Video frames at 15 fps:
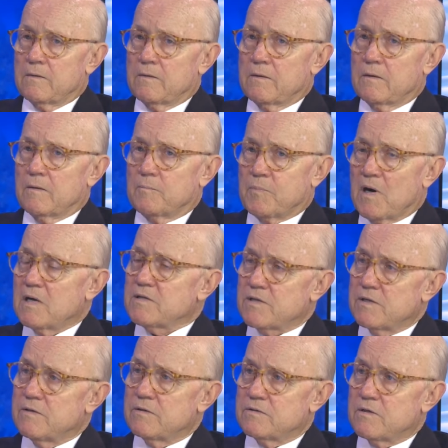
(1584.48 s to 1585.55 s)
the
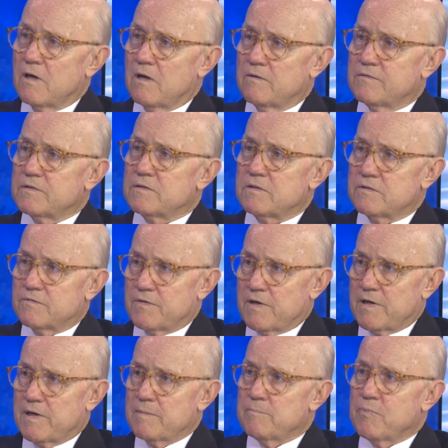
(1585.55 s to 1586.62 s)
prosecutor's office is
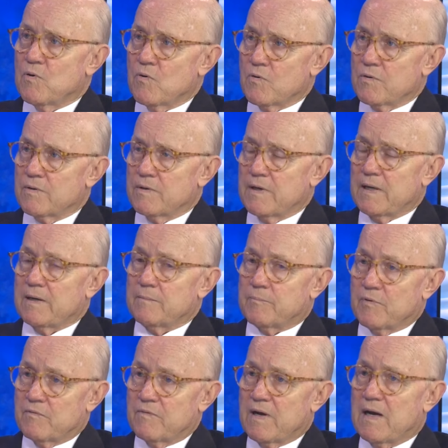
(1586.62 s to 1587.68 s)
very important and
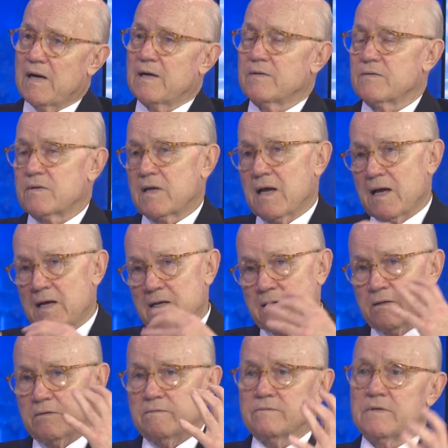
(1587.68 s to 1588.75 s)
provides kind
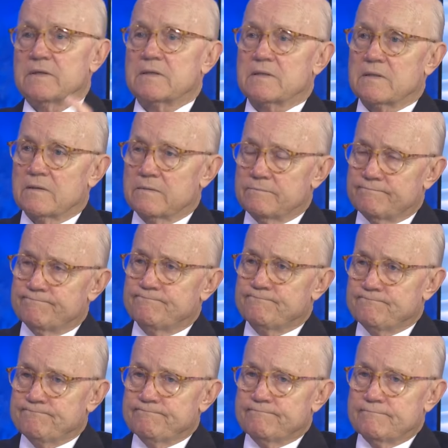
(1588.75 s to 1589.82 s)
of uh,
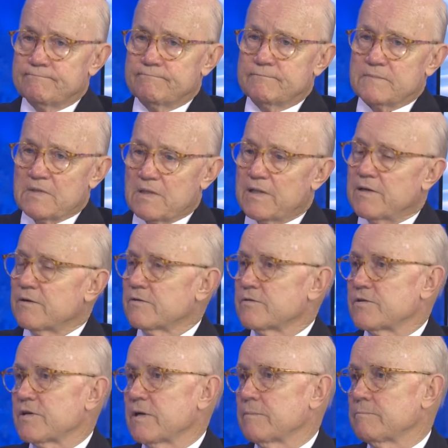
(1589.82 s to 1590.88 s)

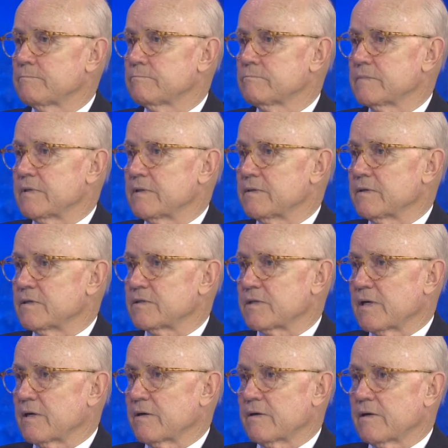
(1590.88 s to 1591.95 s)
leadership in this
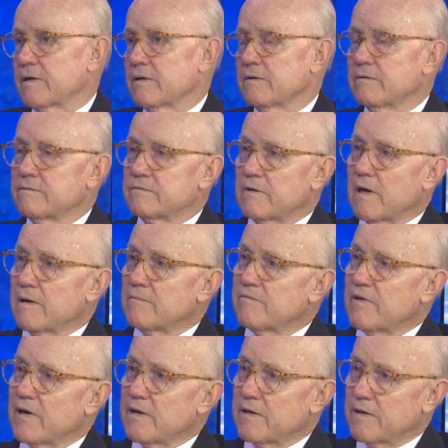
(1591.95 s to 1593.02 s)
area of crime
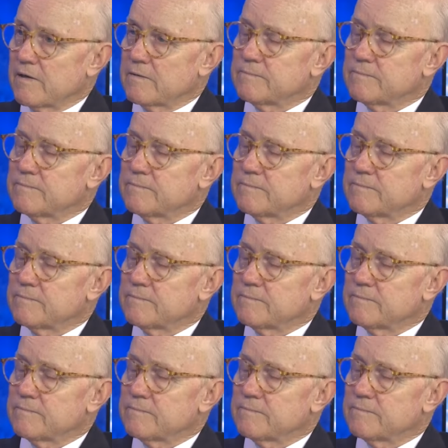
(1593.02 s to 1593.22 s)
fighting.